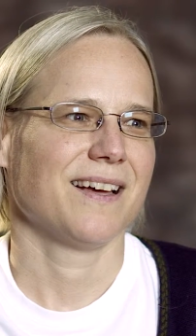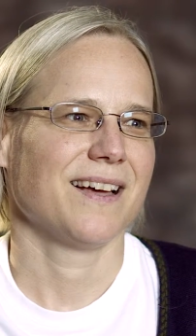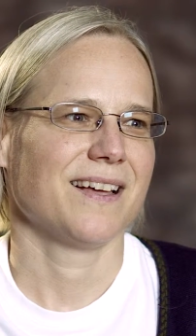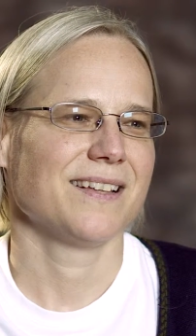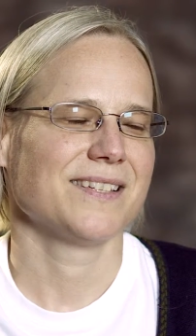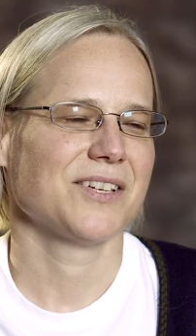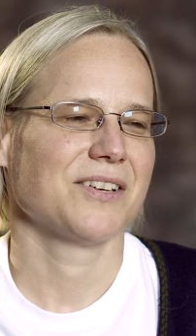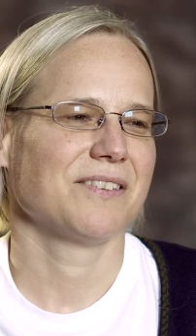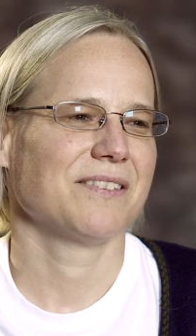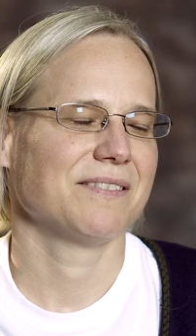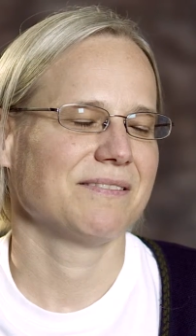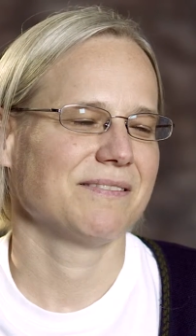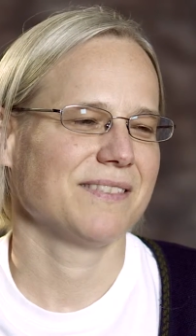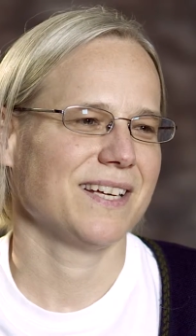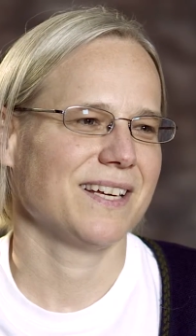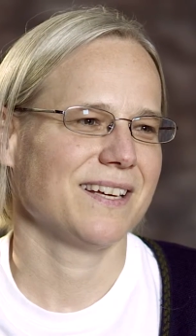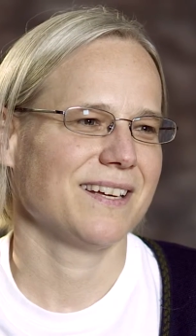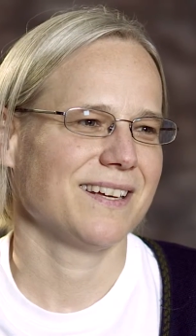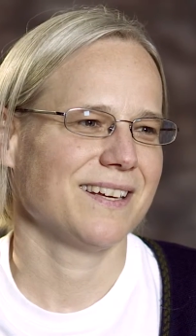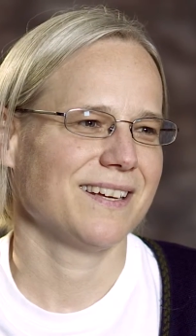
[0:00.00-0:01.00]
And so
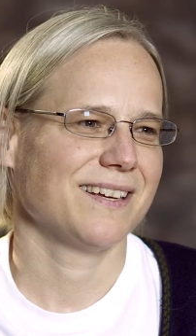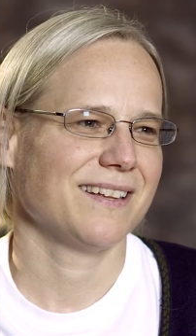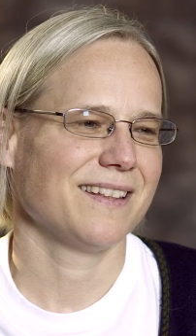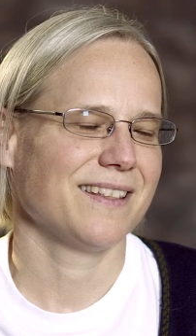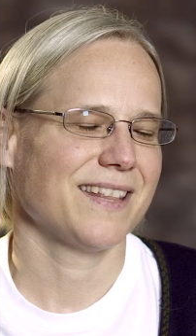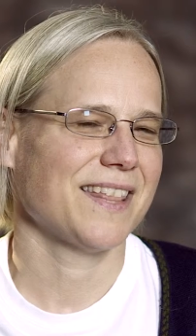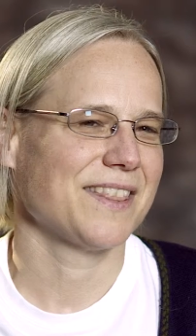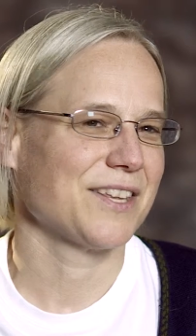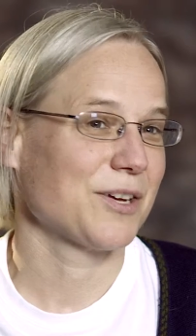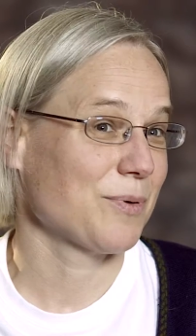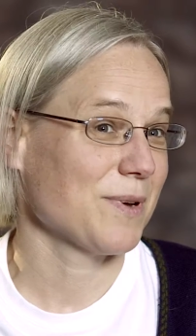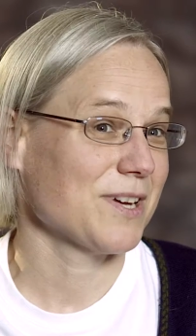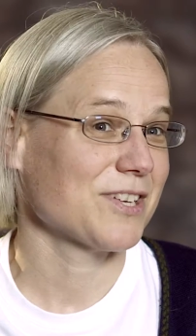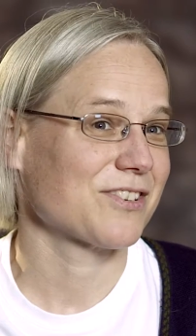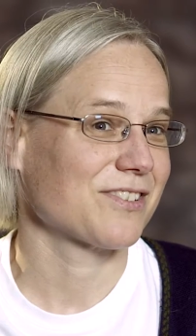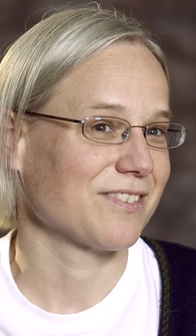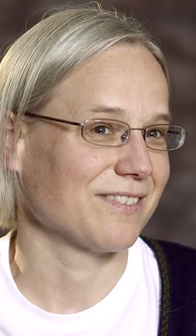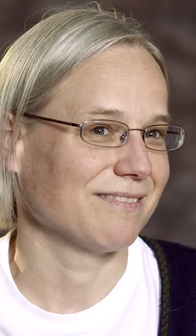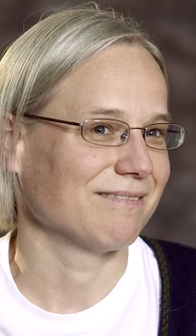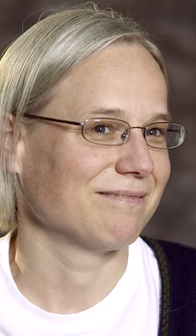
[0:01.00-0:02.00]
then the
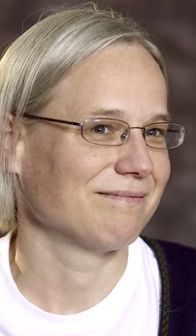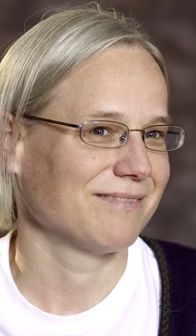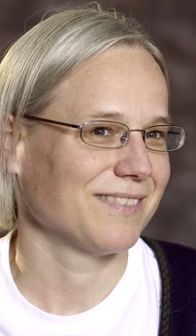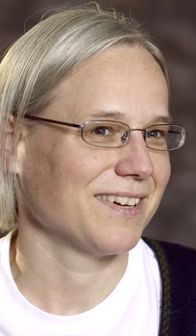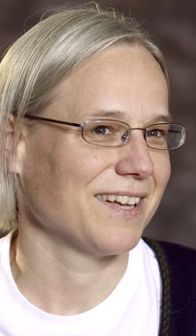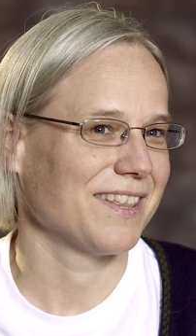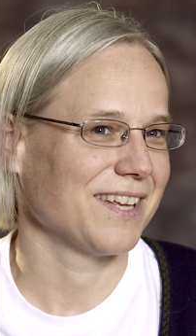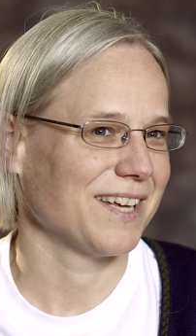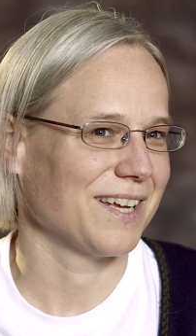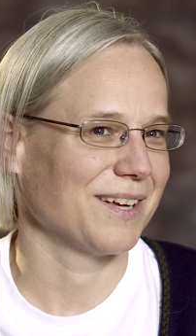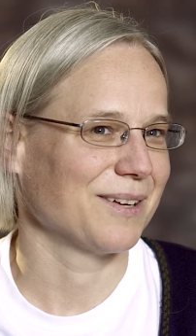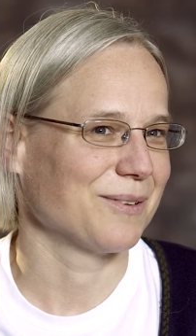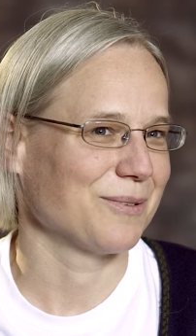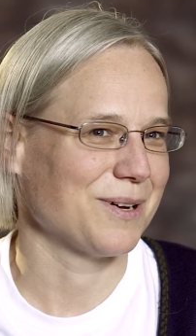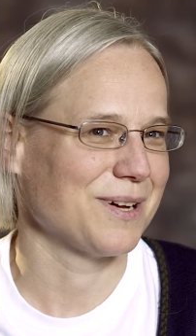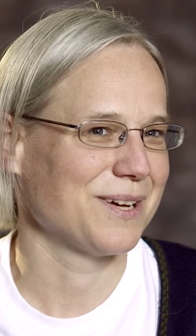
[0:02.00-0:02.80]
question I think